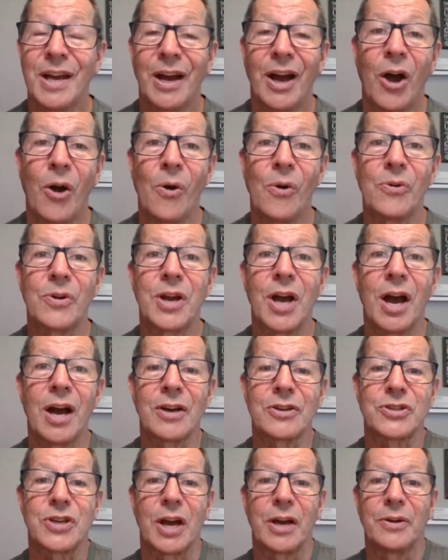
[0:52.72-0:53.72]

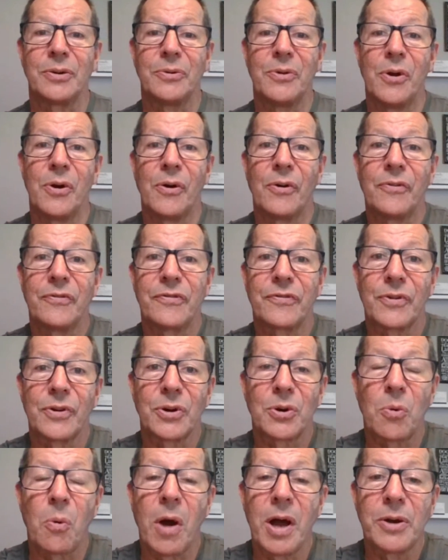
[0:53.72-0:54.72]

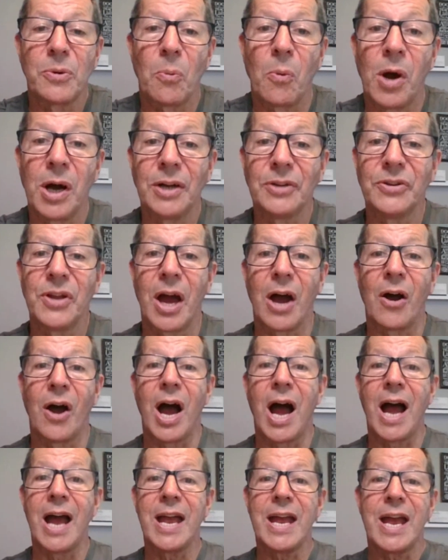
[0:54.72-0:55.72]
for quite a while now,
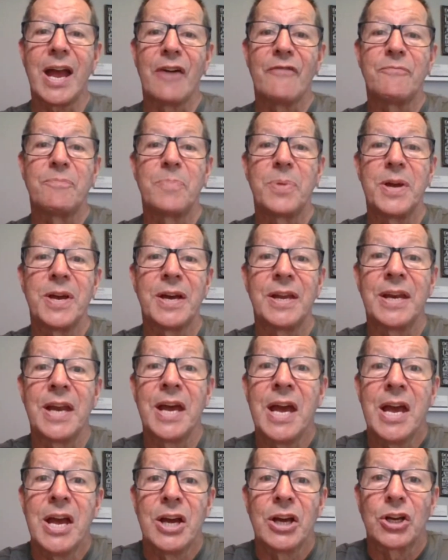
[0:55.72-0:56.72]
I have been
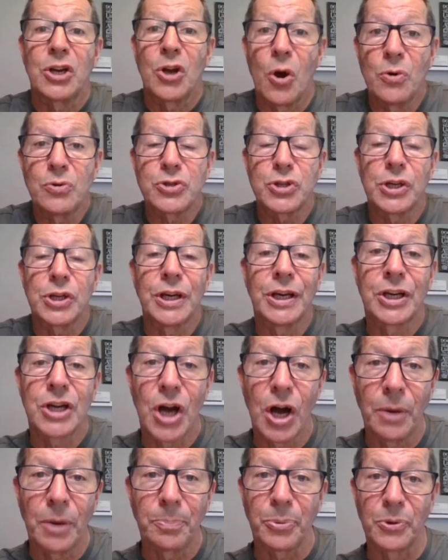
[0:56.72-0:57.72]
coaching
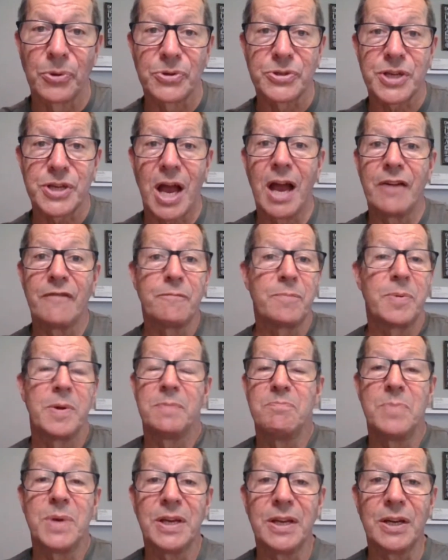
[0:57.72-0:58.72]
couples. I've
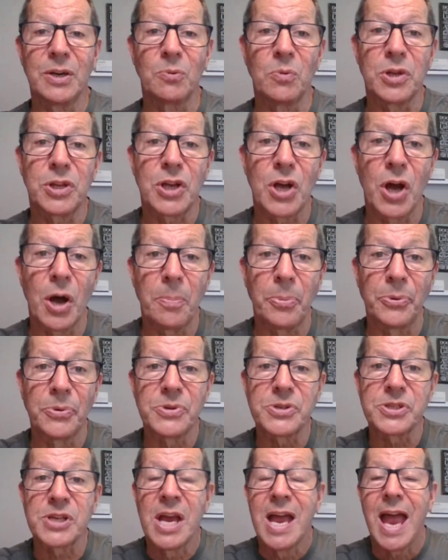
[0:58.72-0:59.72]
been meeting with
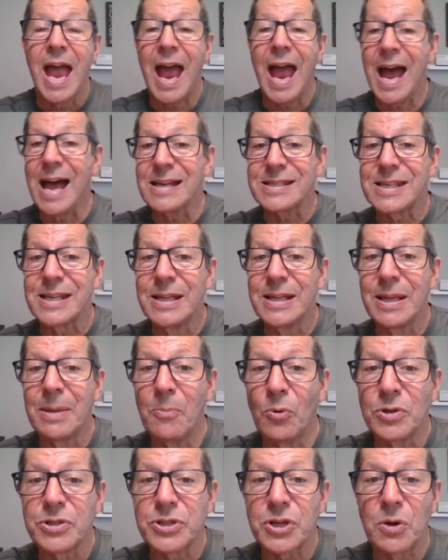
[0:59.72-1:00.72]
couples, asking
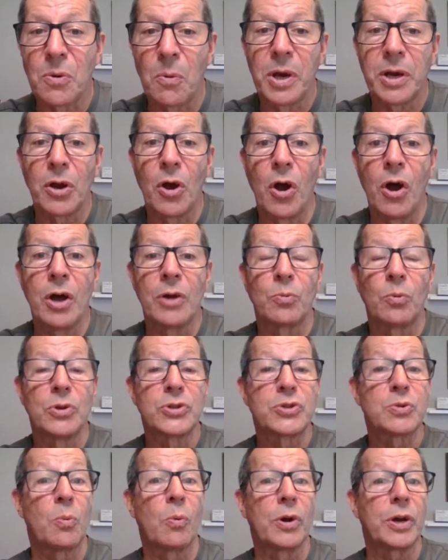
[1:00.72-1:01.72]
them what's going on,
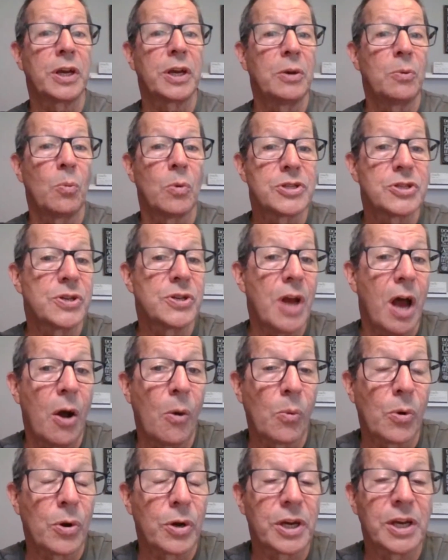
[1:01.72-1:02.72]
what's working, what's not
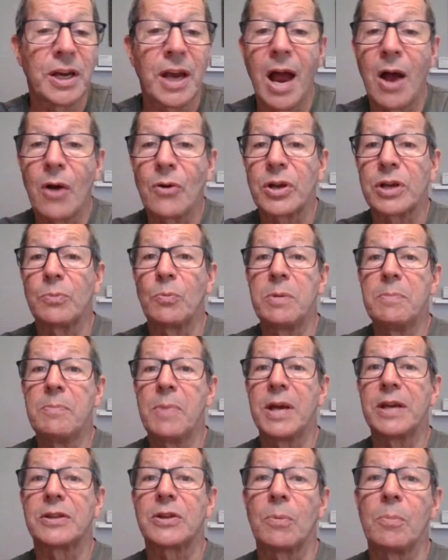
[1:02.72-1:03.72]
working, how can we
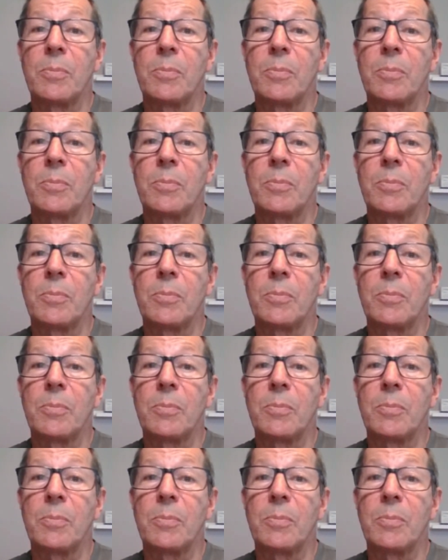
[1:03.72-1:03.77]
make their